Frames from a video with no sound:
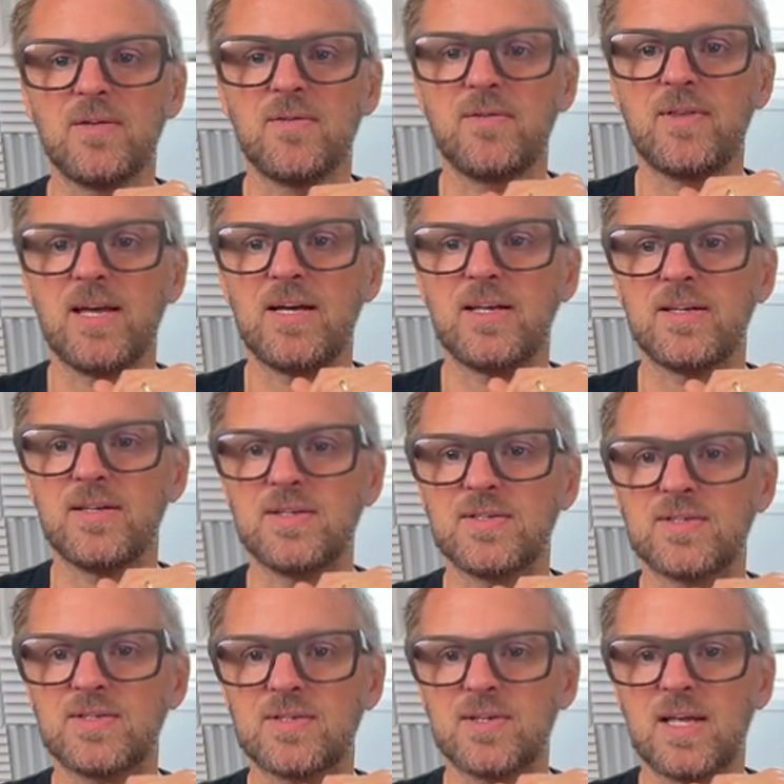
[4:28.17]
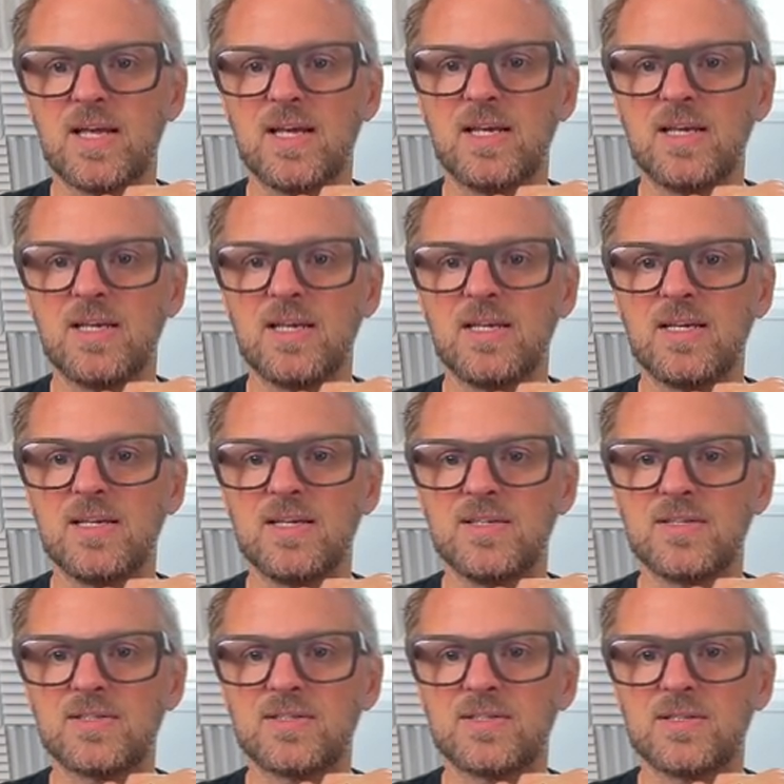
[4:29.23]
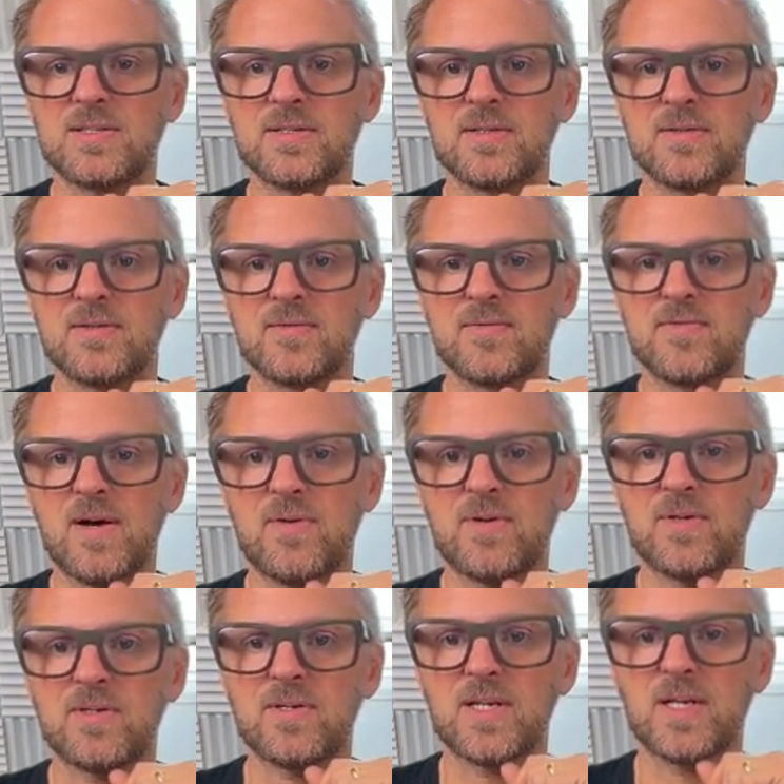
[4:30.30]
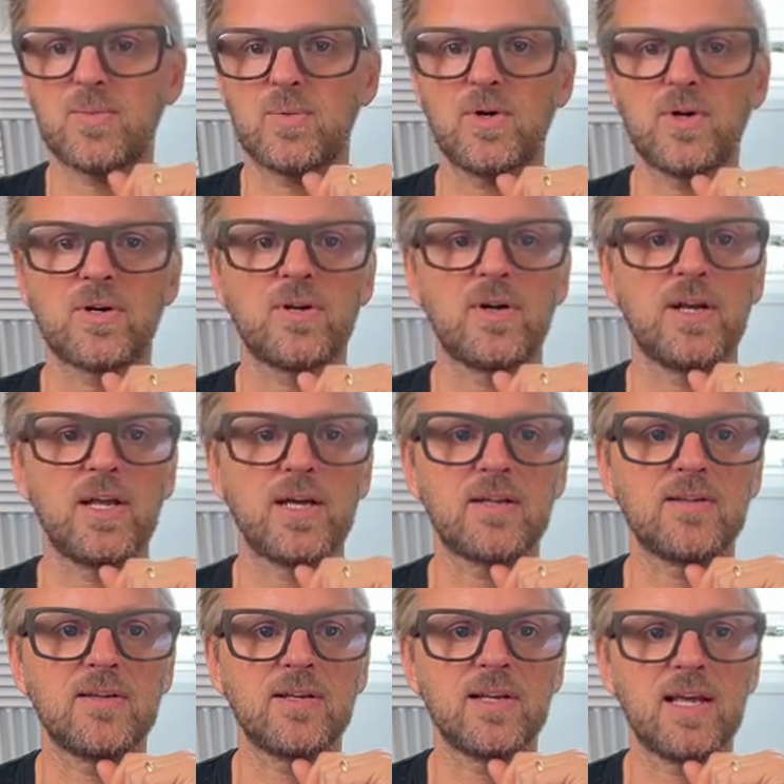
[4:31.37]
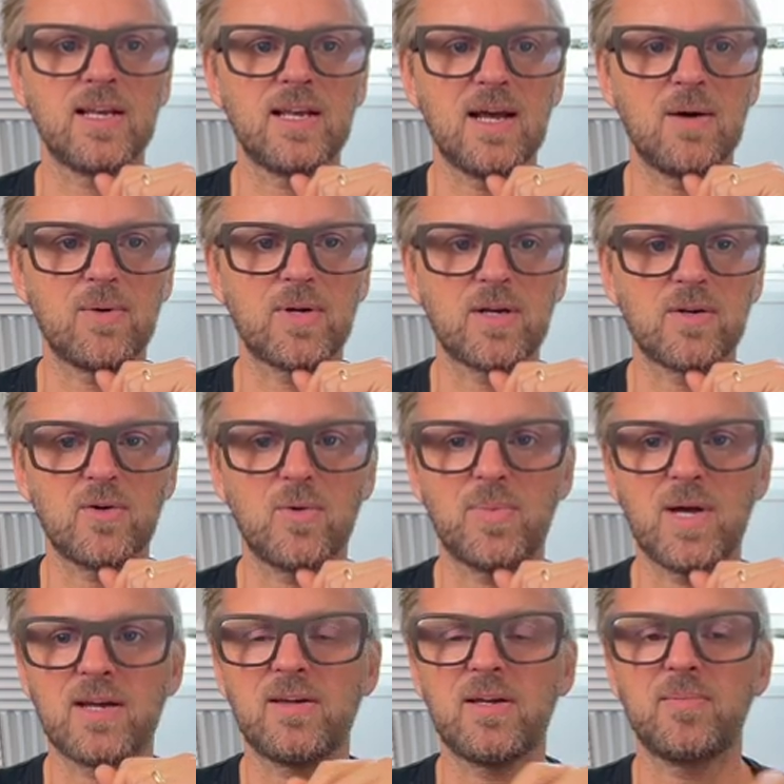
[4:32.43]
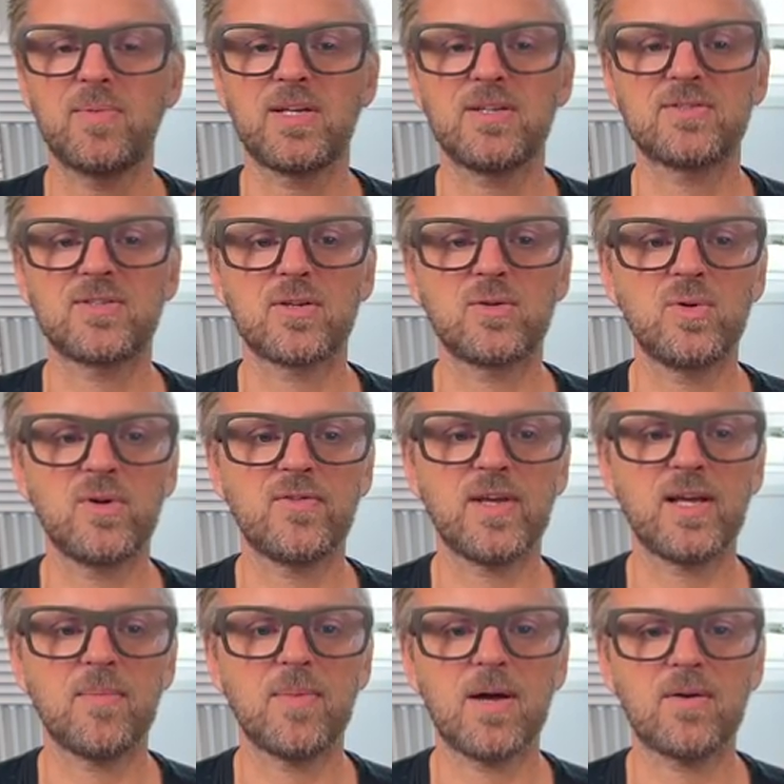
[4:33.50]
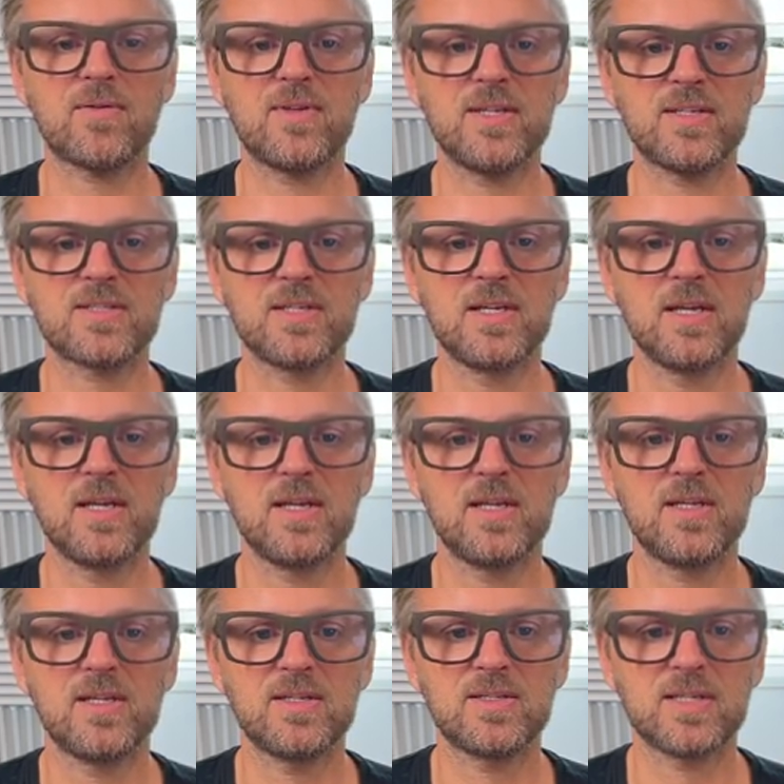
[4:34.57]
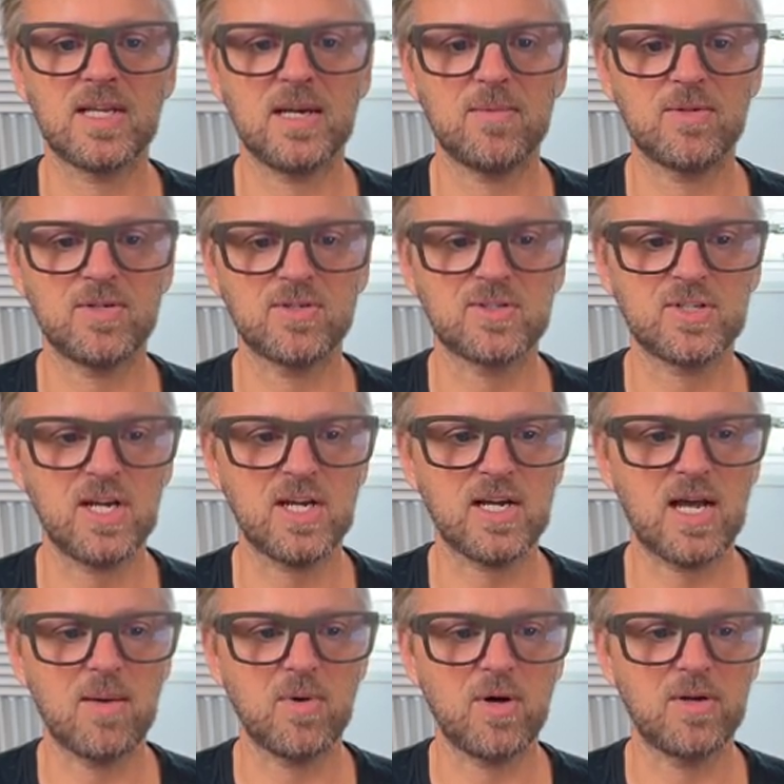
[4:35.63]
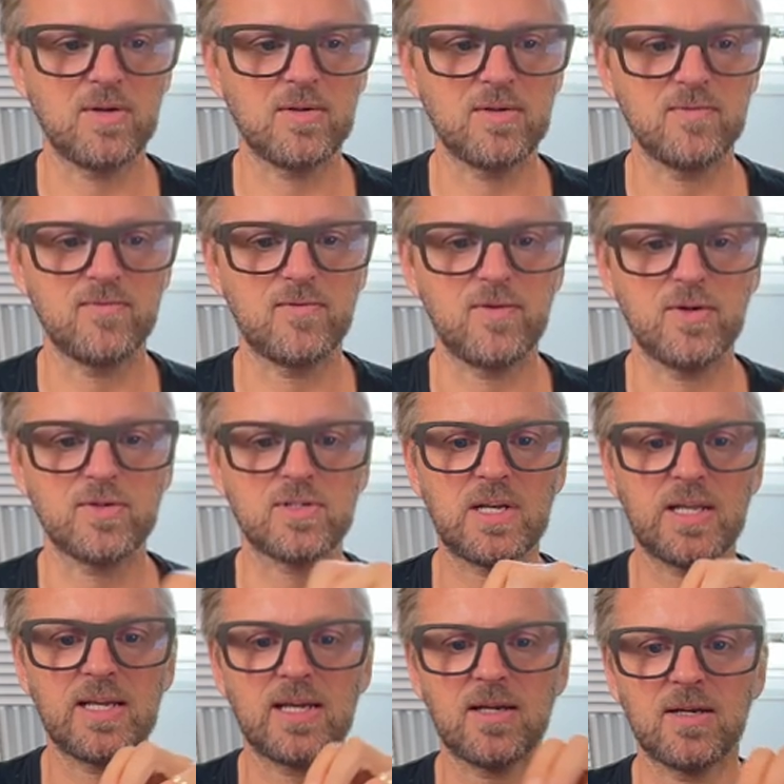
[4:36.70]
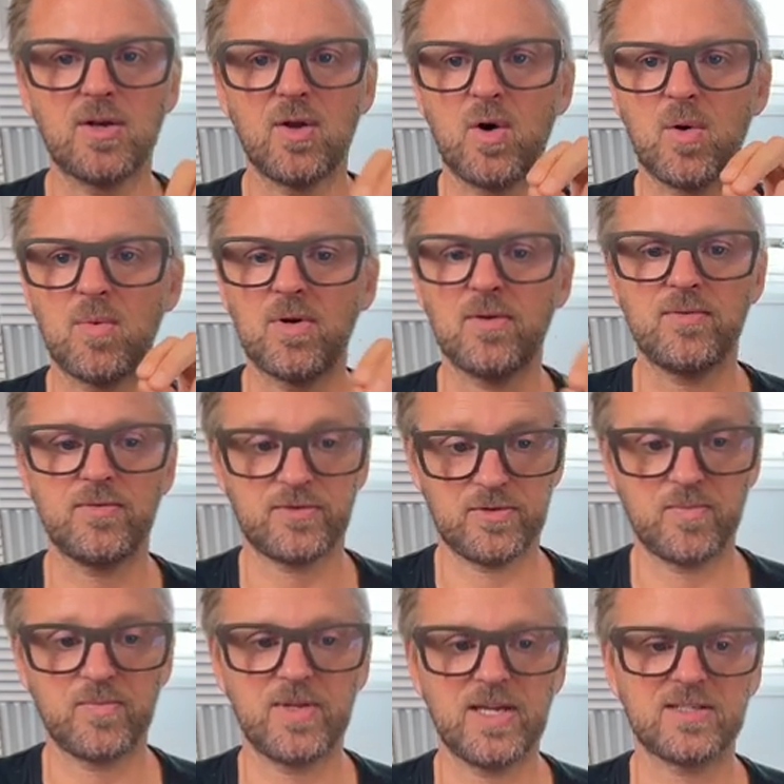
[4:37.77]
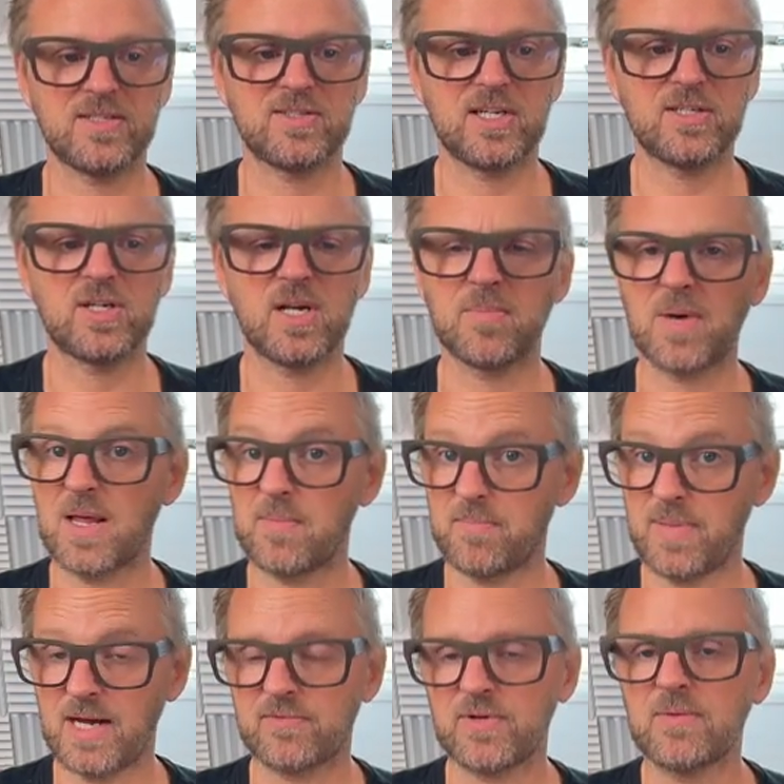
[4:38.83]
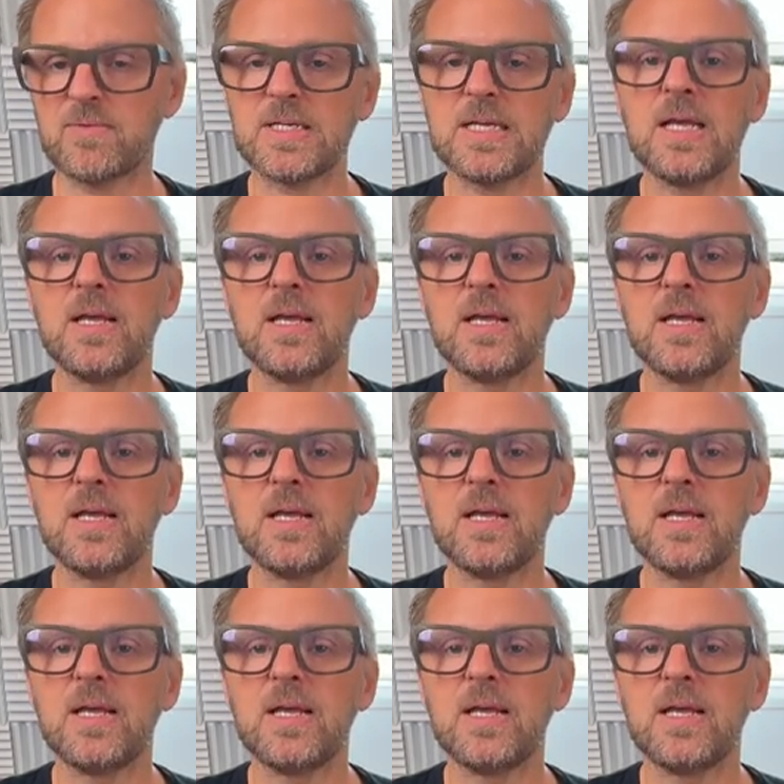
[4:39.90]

there it is, and it is found on the network, connected, and now we can go back here, because the cool thing about this is, and let me just check, I'm on the first layer, normal, so that's essentially my background.